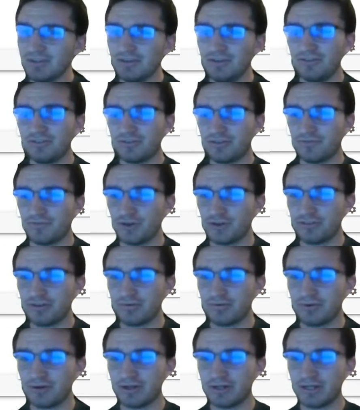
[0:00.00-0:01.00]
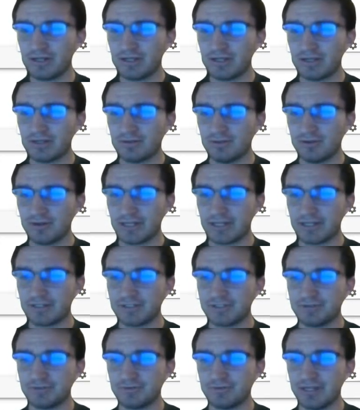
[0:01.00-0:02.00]
So the first thing we're going to look
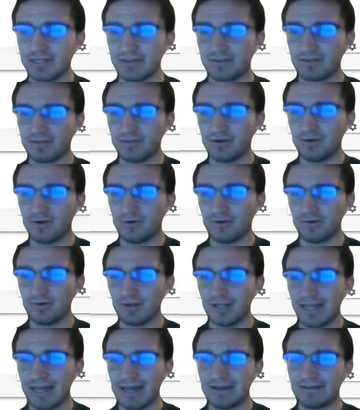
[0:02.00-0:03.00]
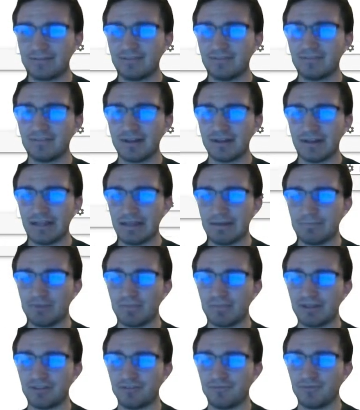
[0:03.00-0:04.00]
into is the whole X is not
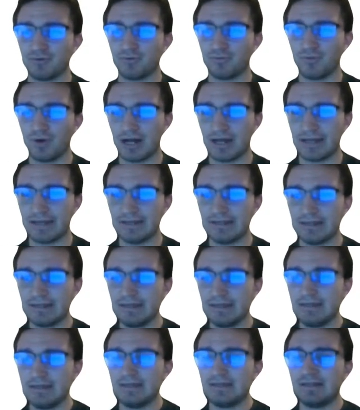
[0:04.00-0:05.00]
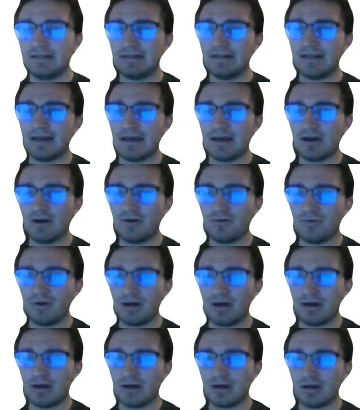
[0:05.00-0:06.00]
implemented for Y. Now,
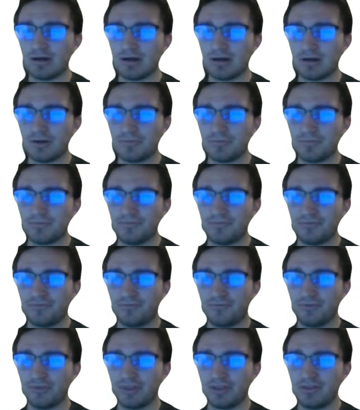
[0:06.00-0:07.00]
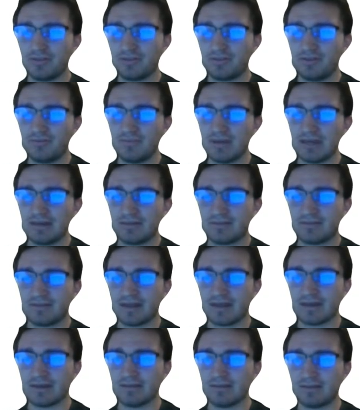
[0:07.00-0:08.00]
for this to make
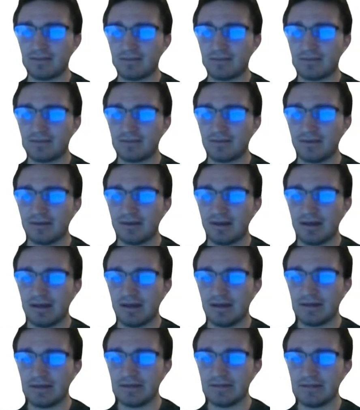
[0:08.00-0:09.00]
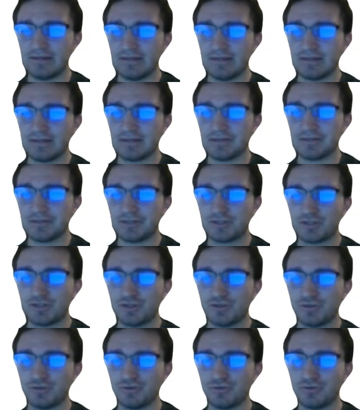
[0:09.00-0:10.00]
sense, I need
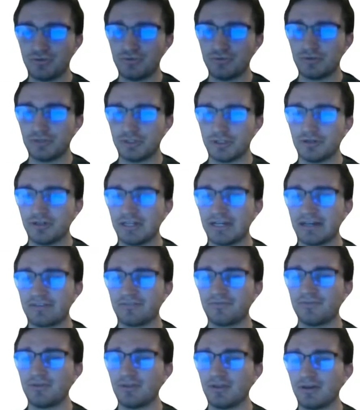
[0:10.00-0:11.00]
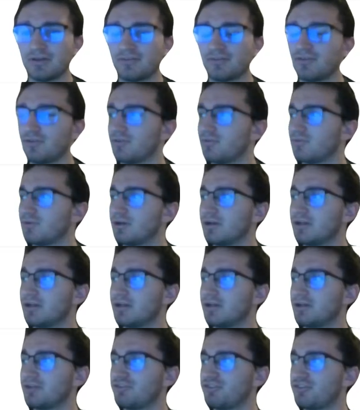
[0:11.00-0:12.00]
to show you guys a few things. So we're going
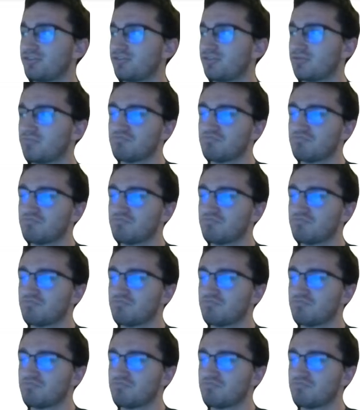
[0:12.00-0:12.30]
to just